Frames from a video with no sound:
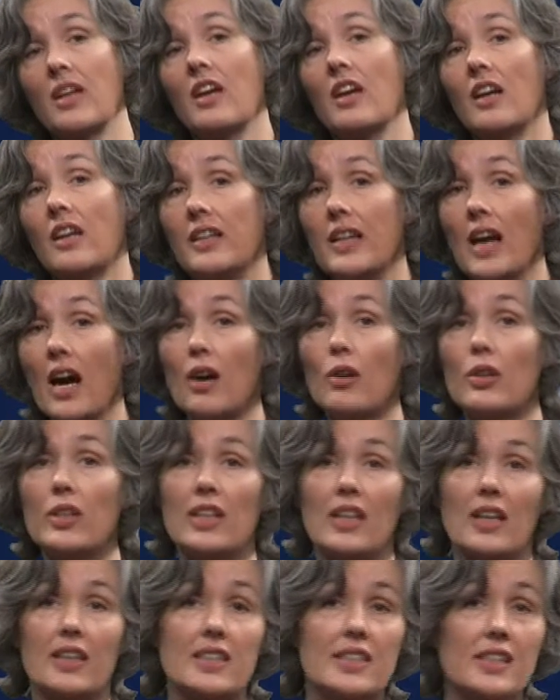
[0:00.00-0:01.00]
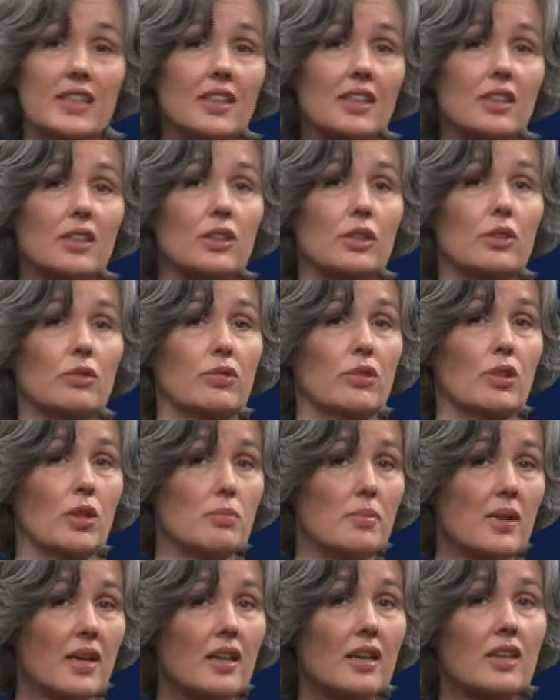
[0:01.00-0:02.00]
Now the idea of quantum
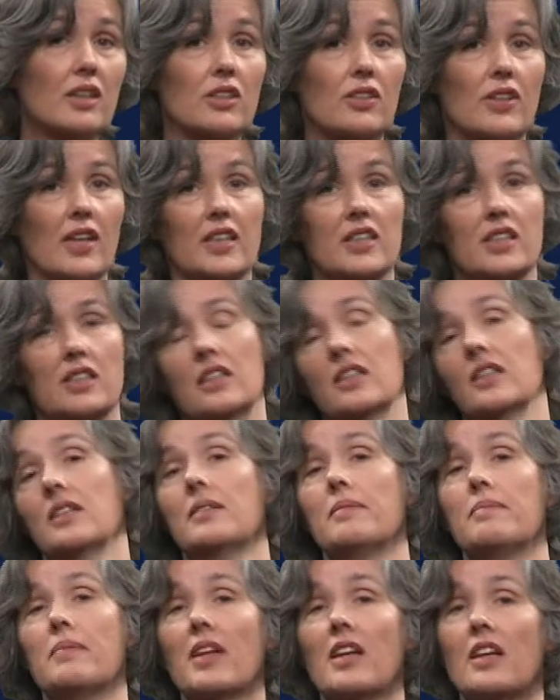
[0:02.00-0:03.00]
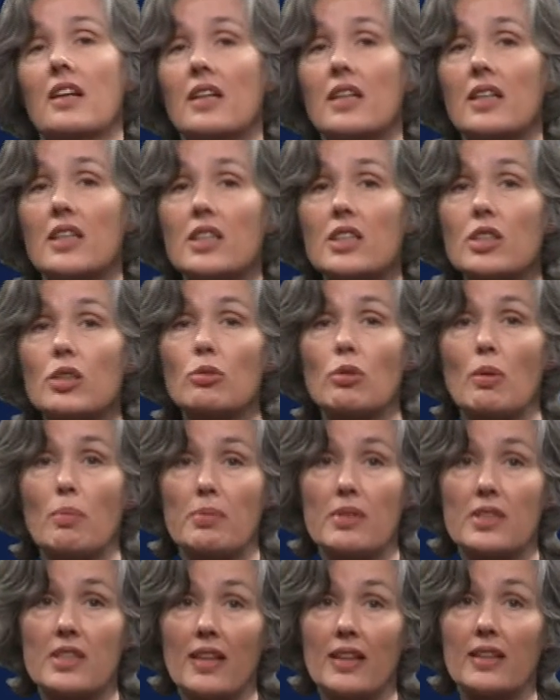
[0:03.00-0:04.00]
error correction is to
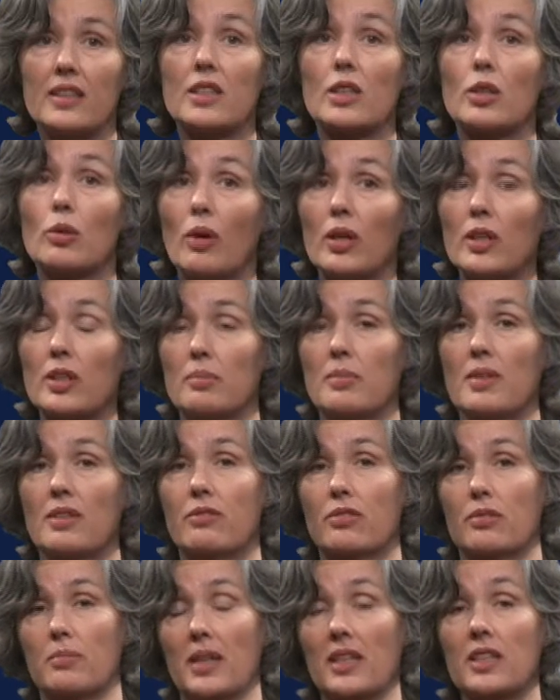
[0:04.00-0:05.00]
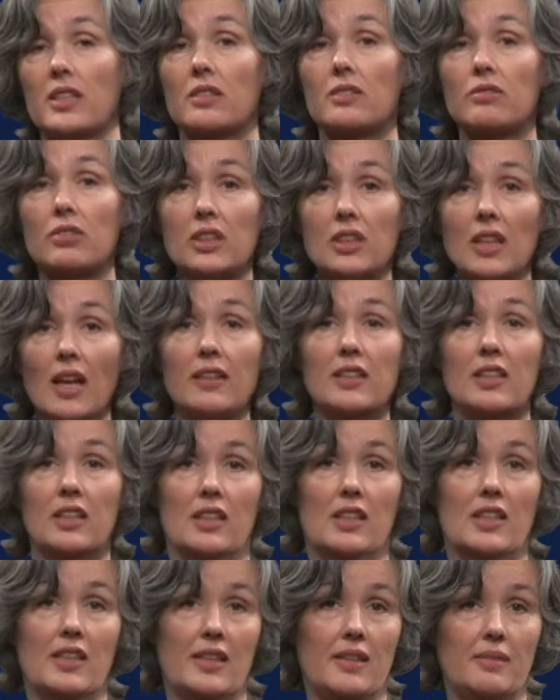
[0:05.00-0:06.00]
represent quantum information
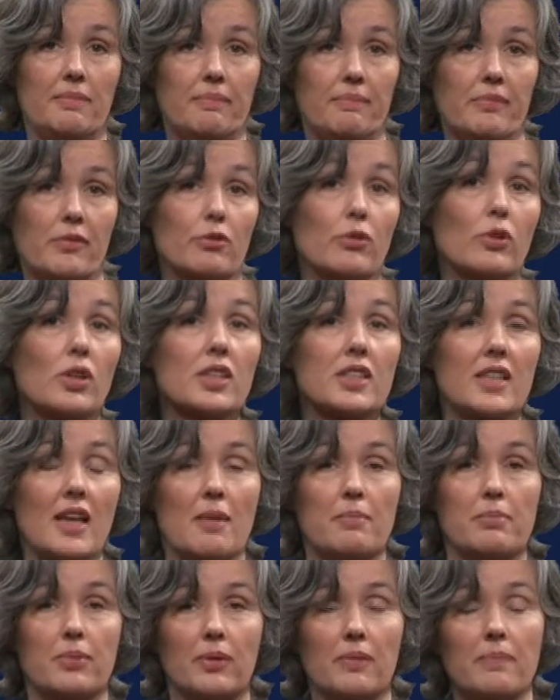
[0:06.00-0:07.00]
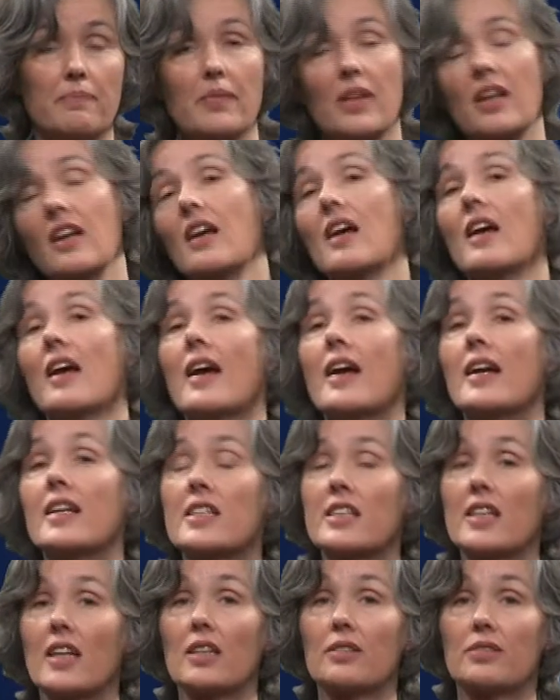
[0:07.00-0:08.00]
redundantly. For example,
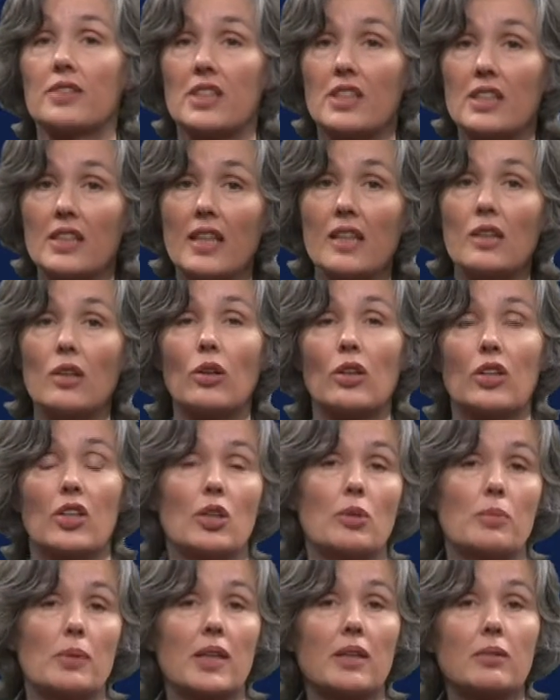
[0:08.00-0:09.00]
instead of a single qubit,